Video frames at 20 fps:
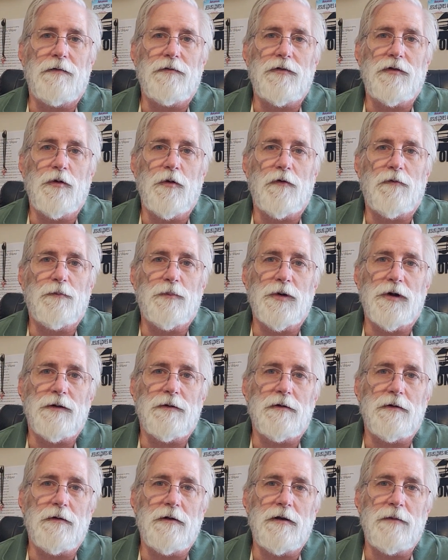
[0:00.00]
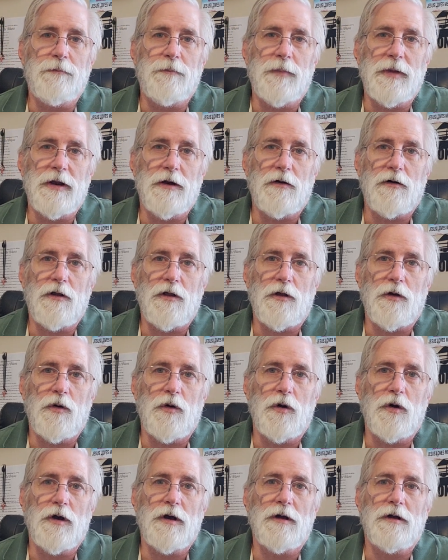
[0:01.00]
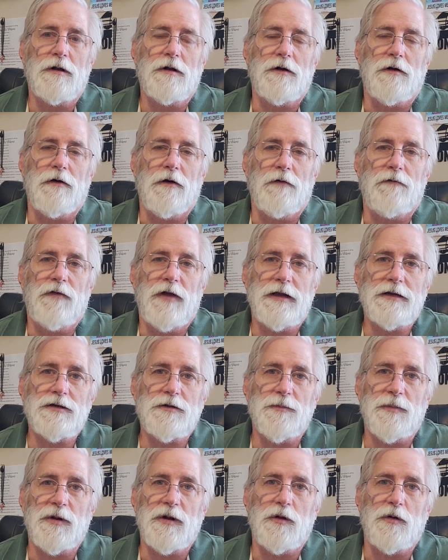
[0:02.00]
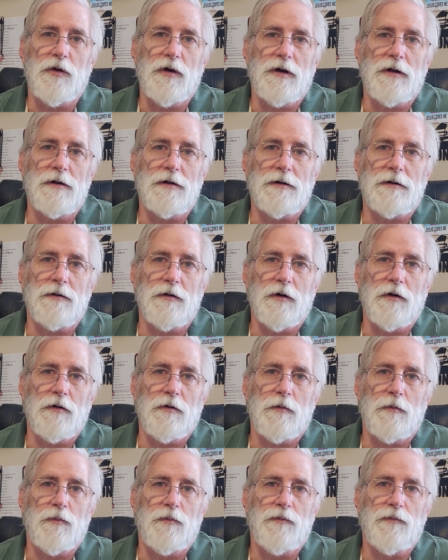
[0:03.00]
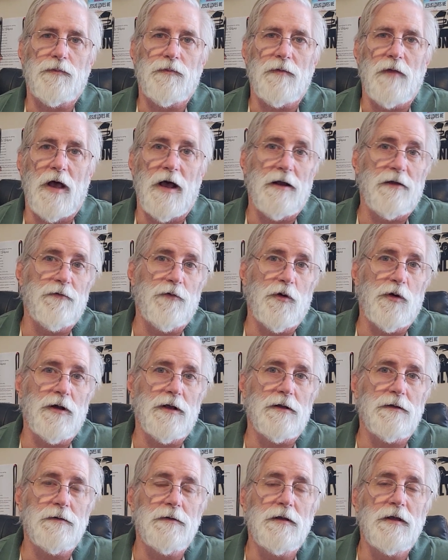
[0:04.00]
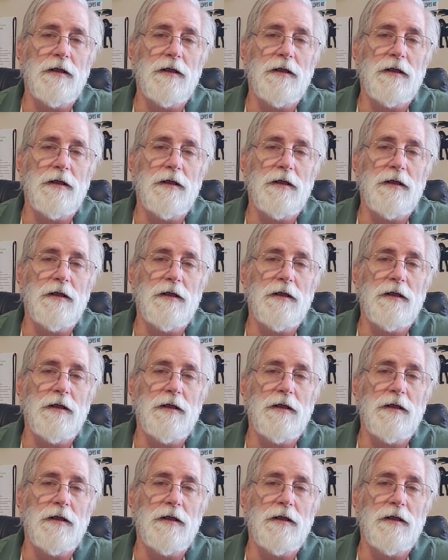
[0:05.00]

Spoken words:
You've put mineral oil or vegetable oil or olive oil